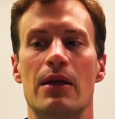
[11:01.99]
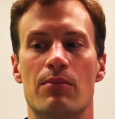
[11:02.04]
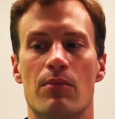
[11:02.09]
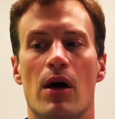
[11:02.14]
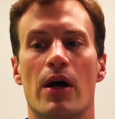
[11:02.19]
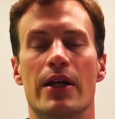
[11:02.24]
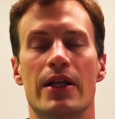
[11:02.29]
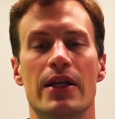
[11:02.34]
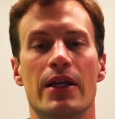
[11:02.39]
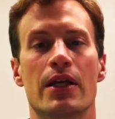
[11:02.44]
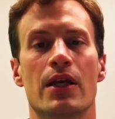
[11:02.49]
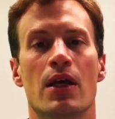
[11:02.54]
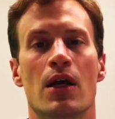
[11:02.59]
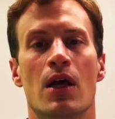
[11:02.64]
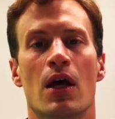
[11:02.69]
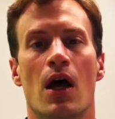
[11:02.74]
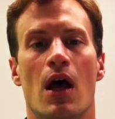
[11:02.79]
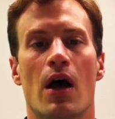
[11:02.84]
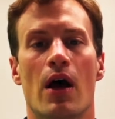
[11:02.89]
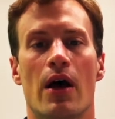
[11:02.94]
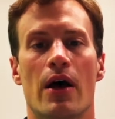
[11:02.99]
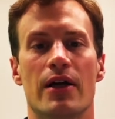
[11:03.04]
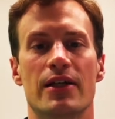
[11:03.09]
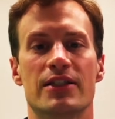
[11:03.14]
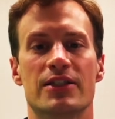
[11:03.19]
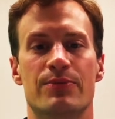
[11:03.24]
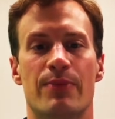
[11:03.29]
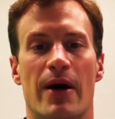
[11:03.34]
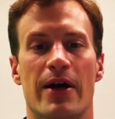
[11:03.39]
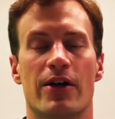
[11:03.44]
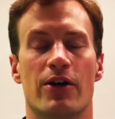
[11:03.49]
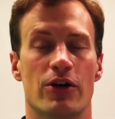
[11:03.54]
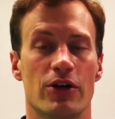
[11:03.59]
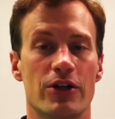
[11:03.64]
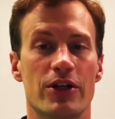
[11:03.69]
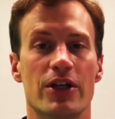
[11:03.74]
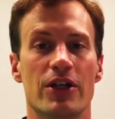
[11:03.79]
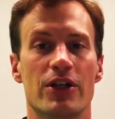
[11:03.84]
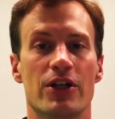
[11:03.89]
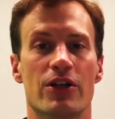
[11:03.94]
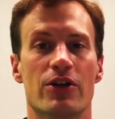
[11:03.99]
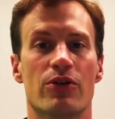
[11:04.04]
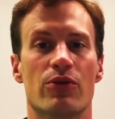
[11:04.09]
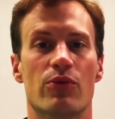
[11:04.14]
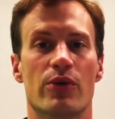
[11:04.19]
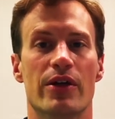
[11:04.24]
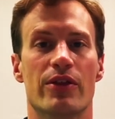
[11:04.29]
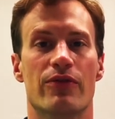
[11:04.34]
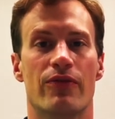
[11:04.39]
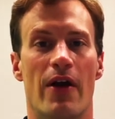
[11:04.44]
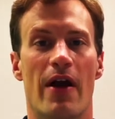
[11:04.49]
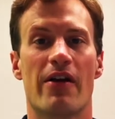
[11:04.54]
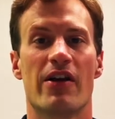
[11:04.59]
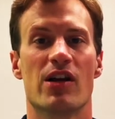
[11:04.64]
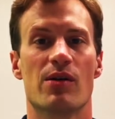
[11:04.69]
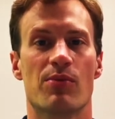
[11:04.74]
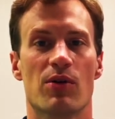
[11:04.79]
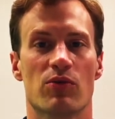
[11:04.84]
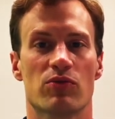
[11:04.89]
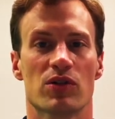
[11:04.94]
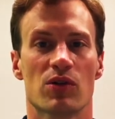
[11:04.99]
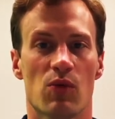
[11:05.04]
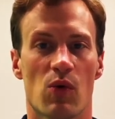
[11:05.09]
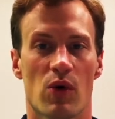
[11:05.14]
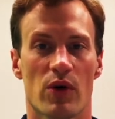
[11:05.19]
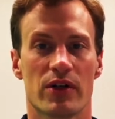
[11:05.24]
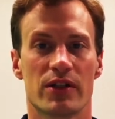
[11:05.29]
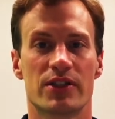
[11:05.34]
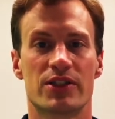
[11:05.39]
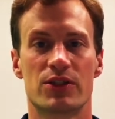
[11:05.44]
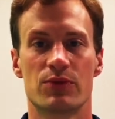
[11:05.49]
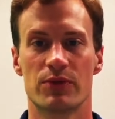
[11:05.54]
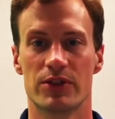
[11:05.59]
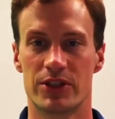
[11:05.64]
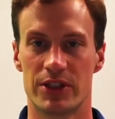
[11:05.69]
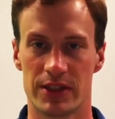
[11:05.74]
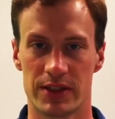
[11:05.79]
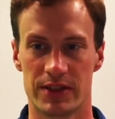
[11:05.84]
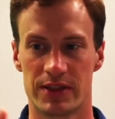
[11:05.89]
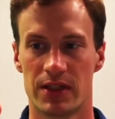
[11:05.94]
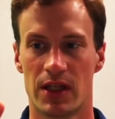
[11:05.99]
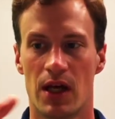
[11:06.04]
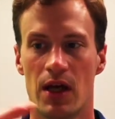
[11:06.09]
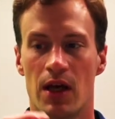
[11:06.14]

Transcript: money is by hooking you with variable rewards, which is